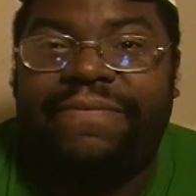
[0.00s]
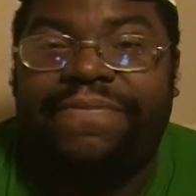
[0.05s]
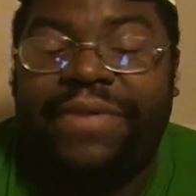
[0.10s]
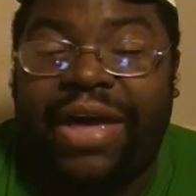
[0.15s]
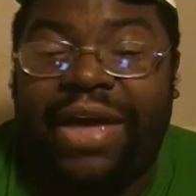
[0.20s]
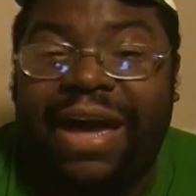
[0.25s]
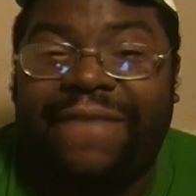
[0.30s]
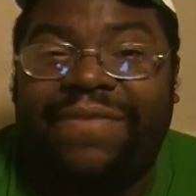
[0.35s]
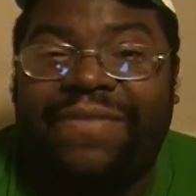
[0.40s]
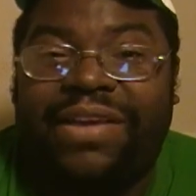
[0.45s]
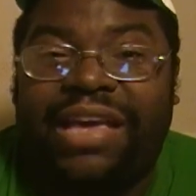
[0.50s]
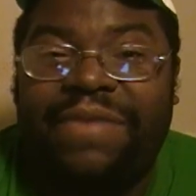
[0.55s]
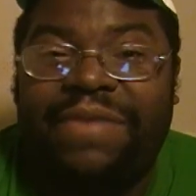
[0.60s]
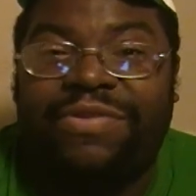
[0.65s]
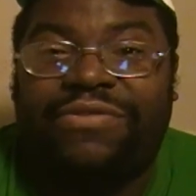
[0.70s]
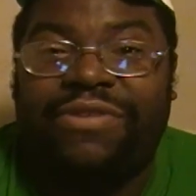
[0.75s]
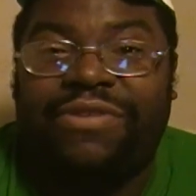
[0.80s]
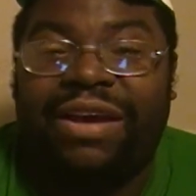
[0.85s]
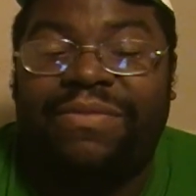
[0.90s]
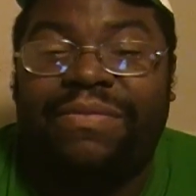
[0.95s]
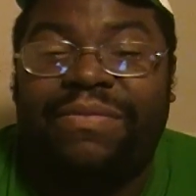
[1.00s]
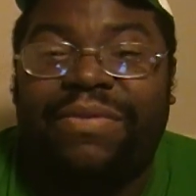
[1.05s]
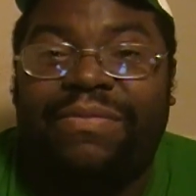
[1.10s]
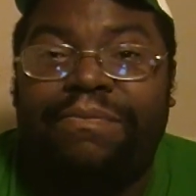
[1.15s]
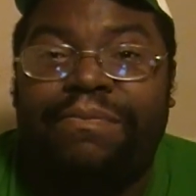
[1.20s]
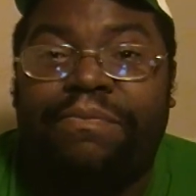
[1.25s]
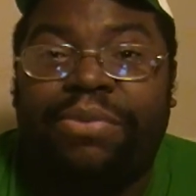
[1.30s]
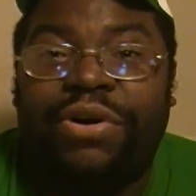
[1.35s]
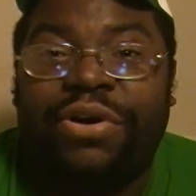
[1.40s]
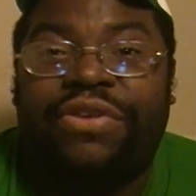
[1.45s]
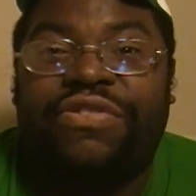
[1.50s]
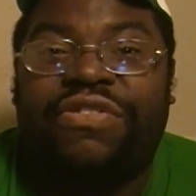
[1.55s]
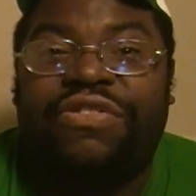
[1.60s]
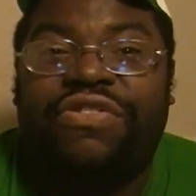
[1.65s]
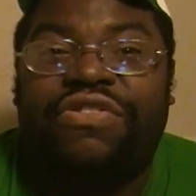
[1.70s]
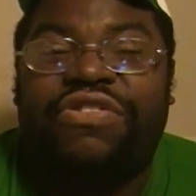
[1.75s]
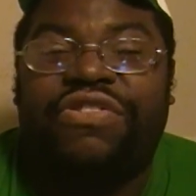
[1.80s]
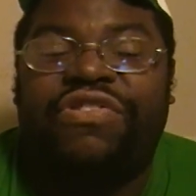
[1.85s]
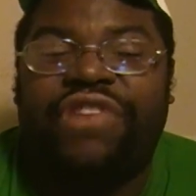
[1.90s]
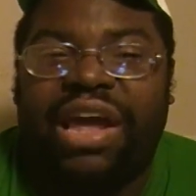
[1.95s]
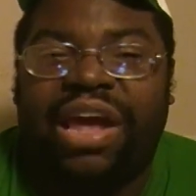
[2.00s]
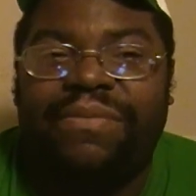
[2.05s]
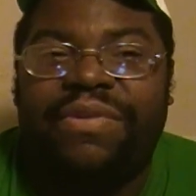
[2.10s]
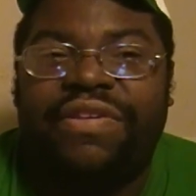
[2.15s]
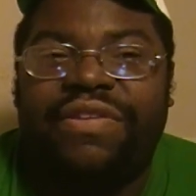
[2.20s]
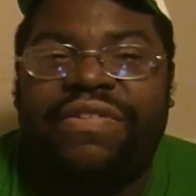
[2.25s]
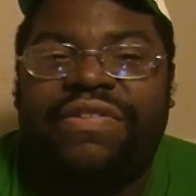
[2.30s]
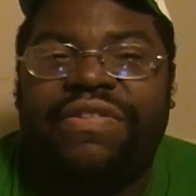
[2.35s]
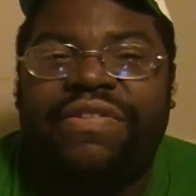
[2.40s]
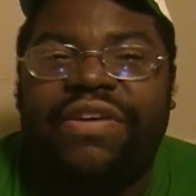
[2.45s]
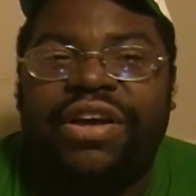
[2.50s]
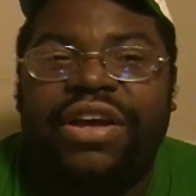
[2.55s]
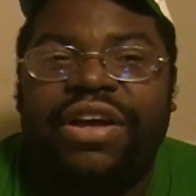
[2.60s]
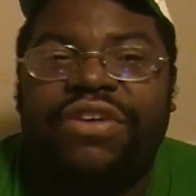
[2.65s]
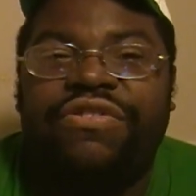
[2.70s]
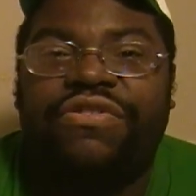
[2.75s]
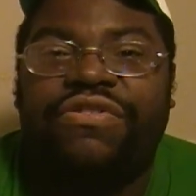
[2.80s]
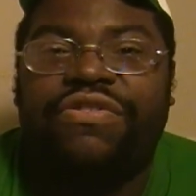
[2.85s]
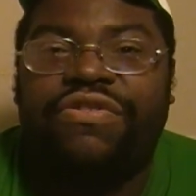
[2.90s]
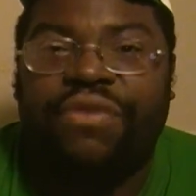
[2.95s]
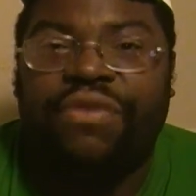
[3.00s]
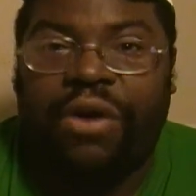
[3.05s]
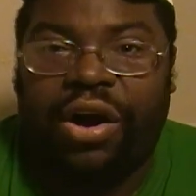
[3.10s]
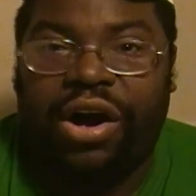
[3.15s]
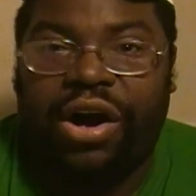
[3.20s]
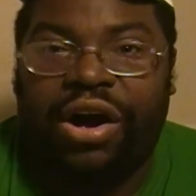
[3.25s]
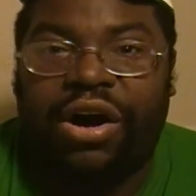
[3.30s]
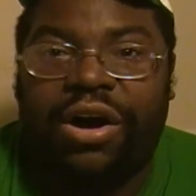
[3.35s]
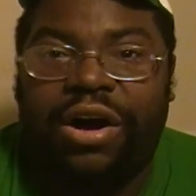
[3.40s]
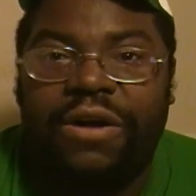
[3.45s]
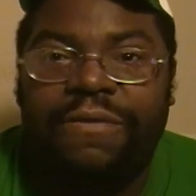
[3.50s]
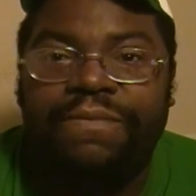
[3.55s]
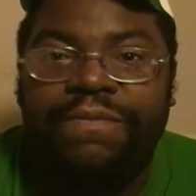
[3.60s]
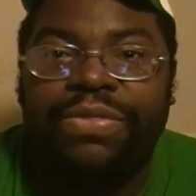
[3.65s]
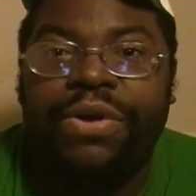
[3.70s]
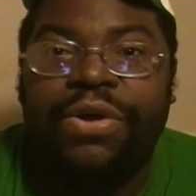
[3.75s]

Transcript: They have to keep book Sheamus strong